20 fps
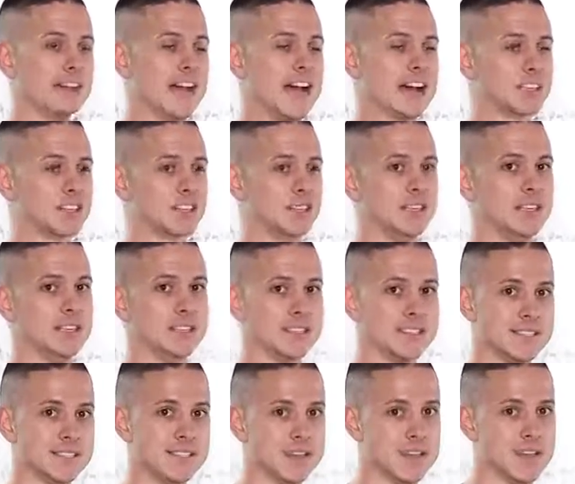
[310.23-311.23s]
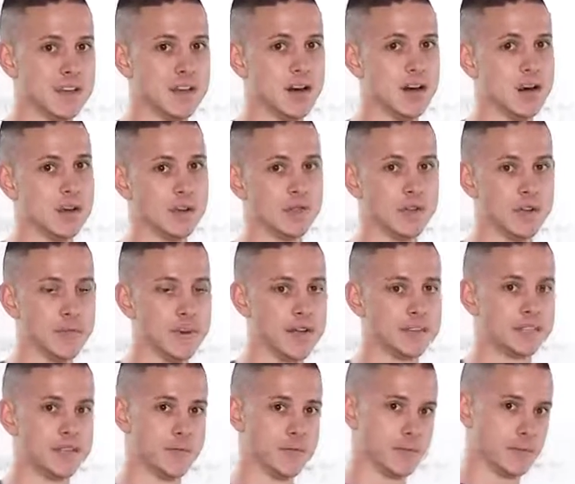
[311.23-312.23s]
to actually see all of the
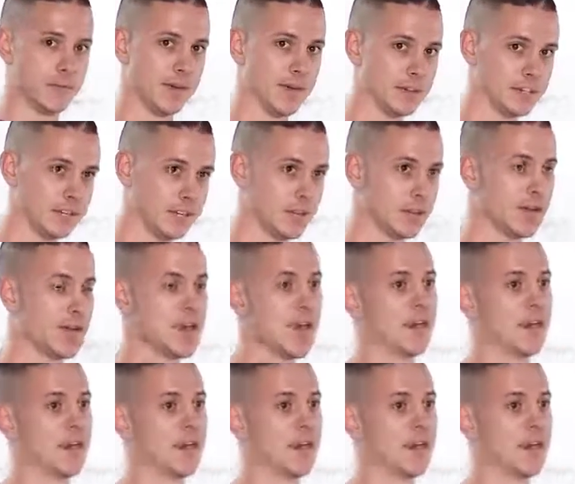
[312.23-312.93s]
best information